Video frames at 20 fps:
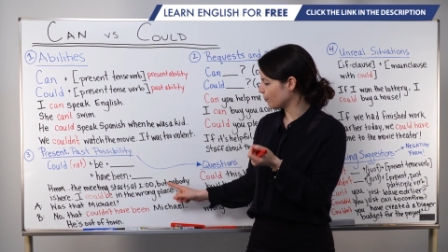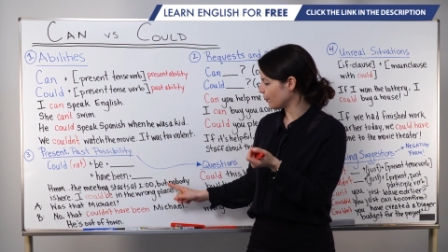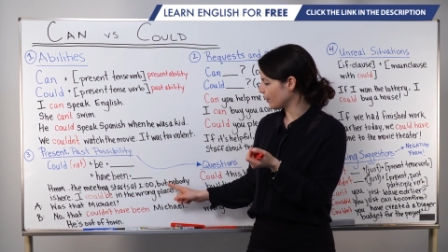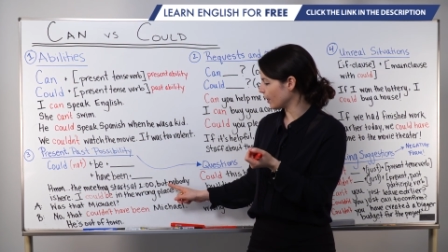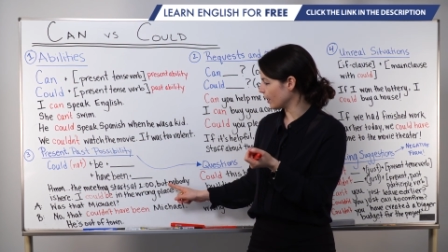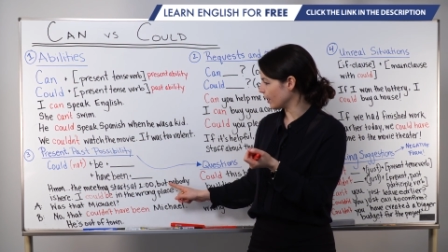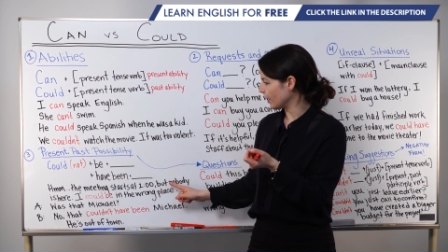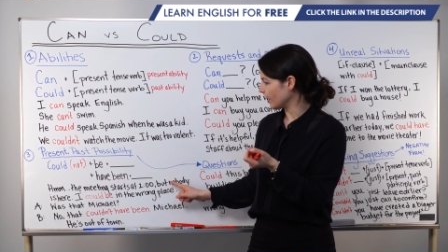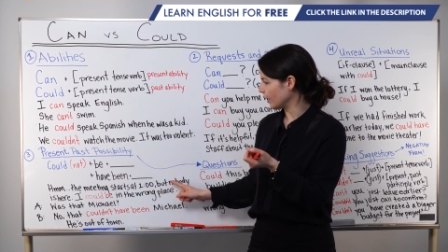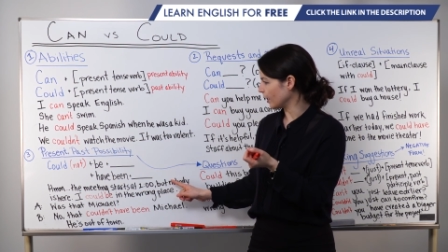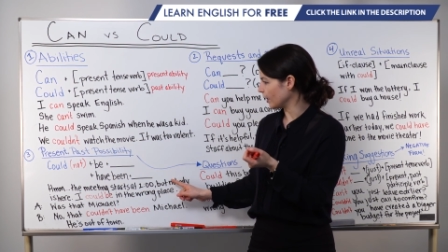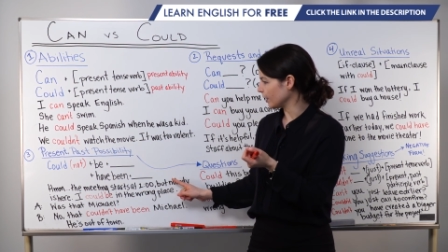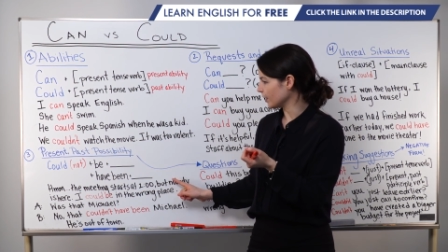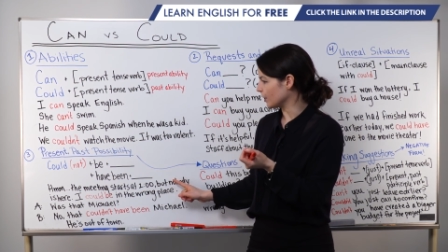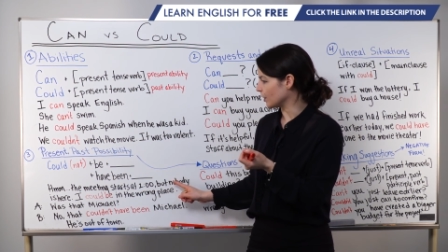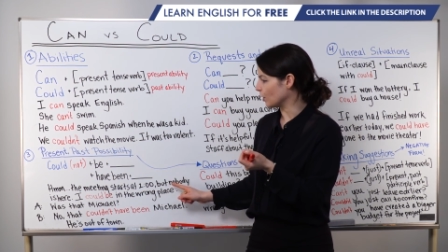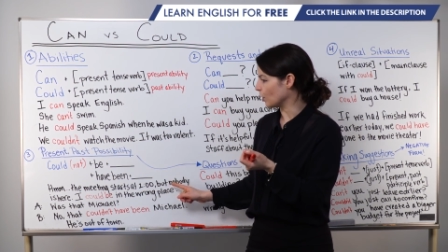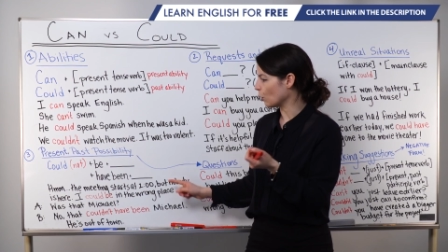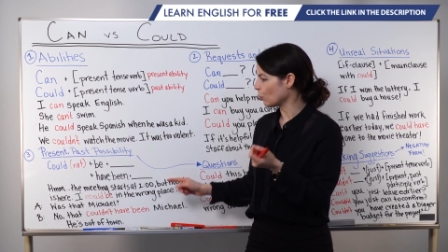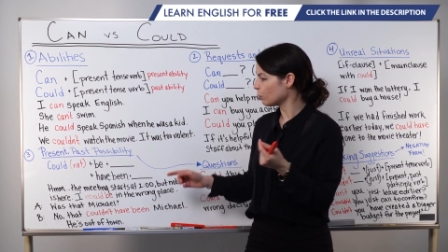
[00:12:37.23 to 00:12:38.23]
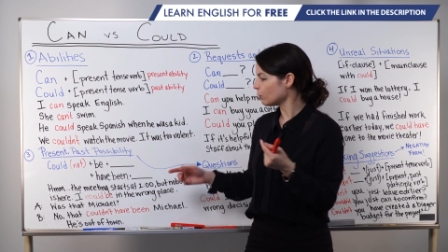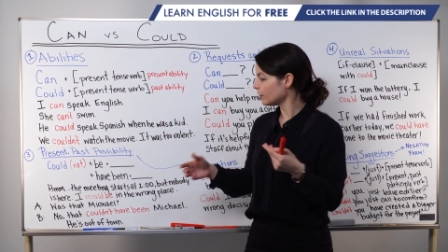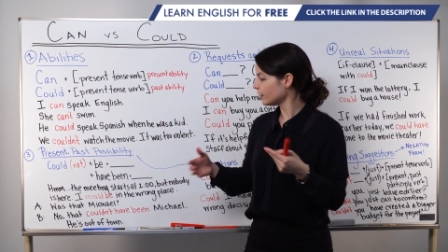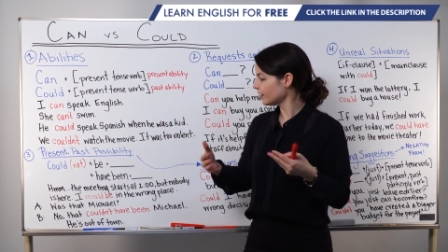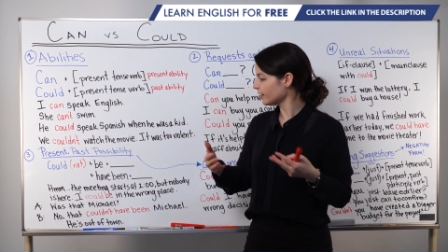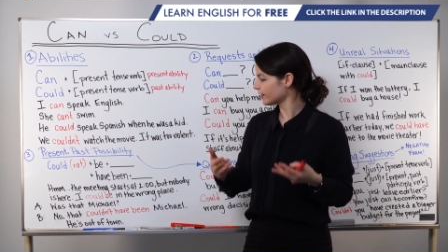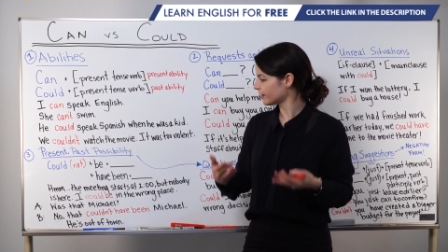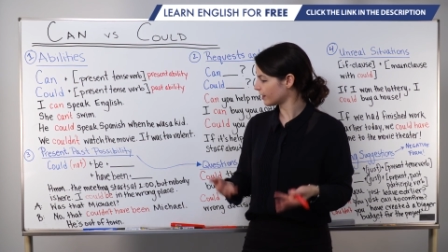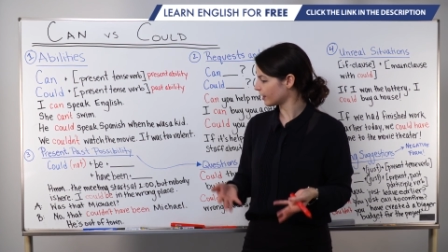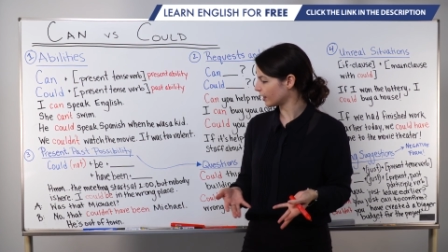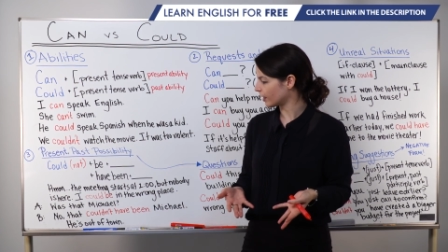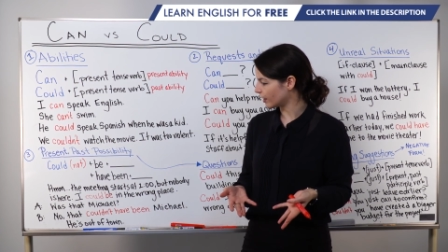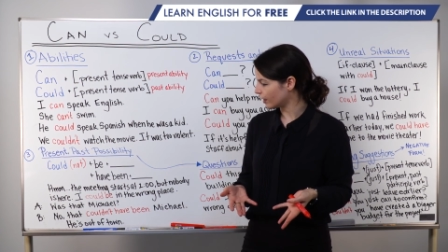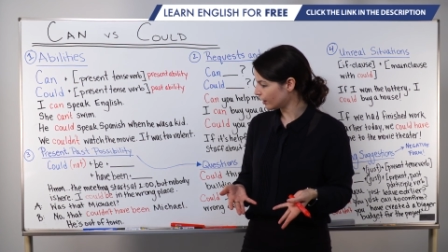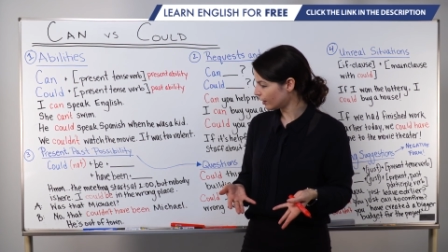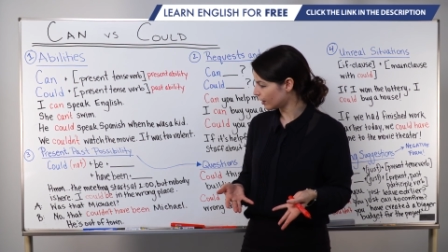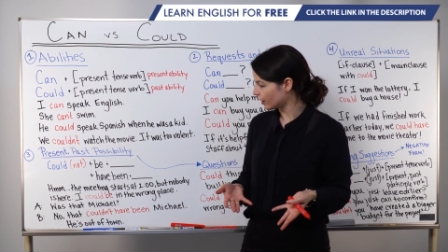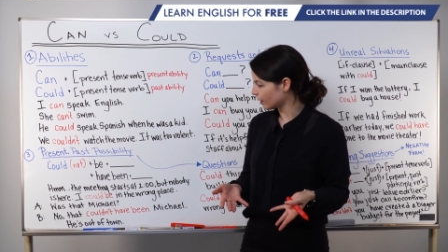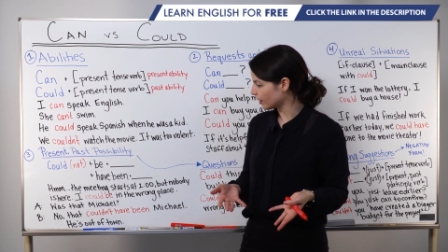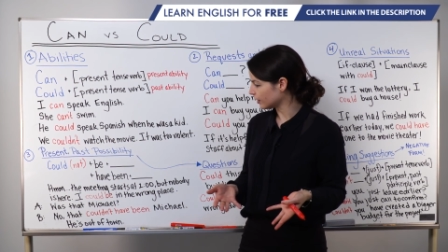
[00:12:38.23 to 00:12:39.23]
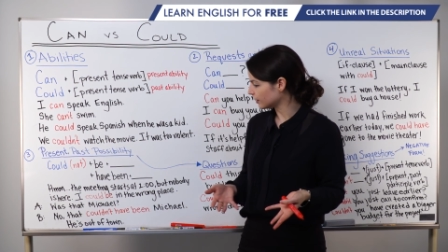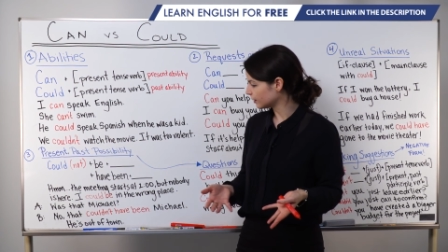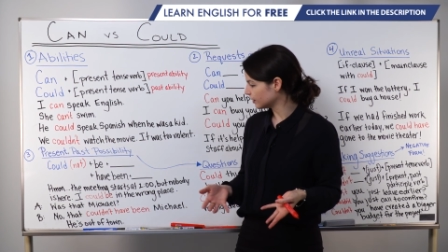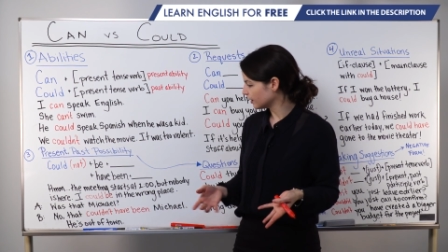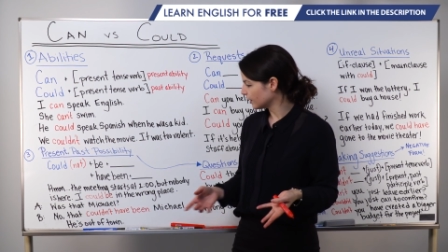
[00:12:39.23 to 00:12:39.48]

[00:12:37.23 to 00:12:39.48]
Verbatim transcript: but nobody's here.